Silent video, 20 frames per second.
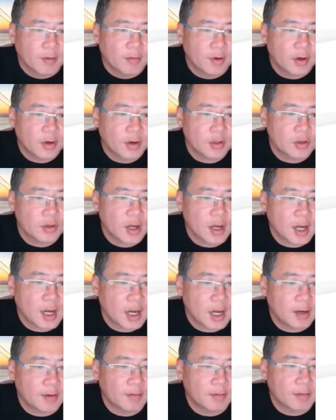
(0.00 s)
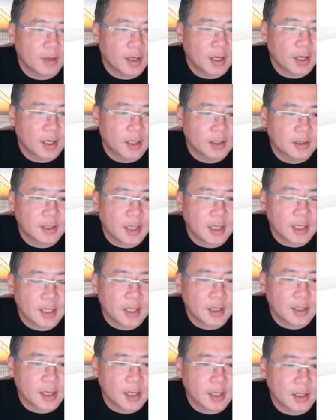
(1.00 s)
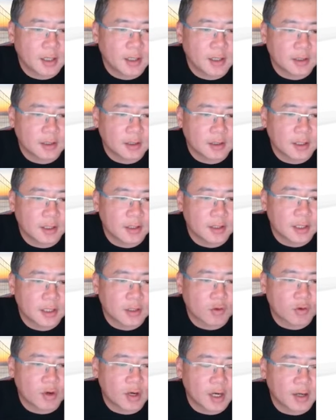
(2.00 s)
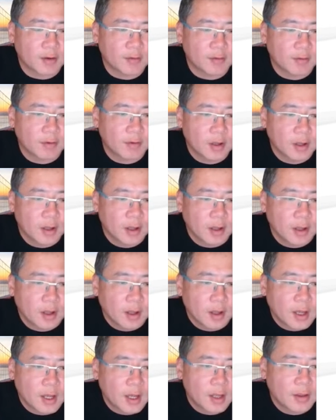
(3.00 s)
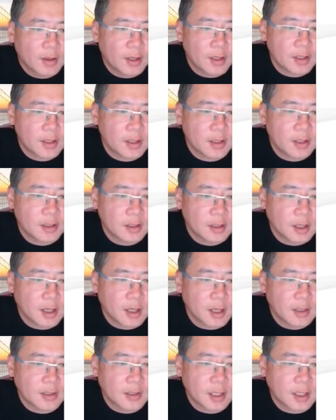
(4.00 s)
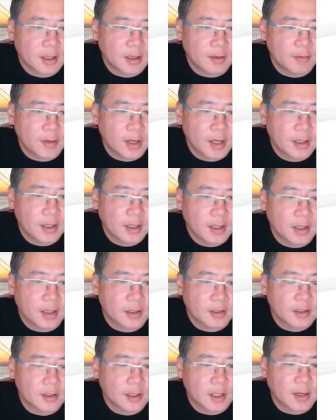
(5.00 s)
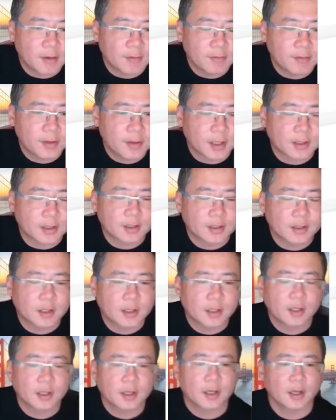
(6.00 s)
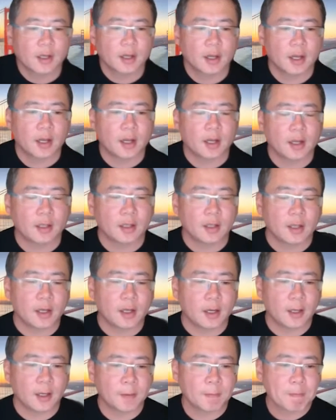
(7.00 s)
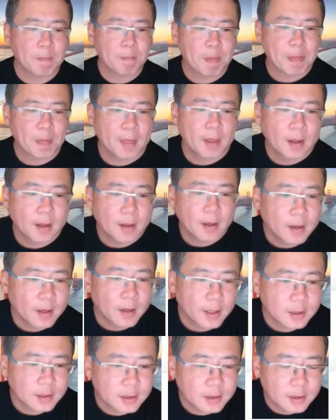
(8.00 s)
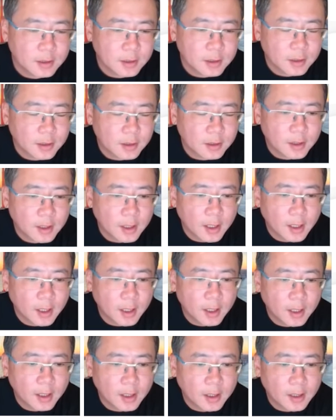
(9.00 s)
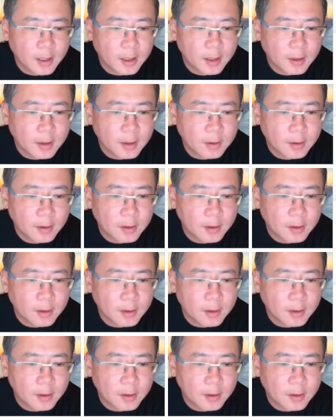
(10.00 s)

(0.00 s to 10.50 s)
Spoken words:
We also have static entities in this graph. And this set of entities are fixed, and it's a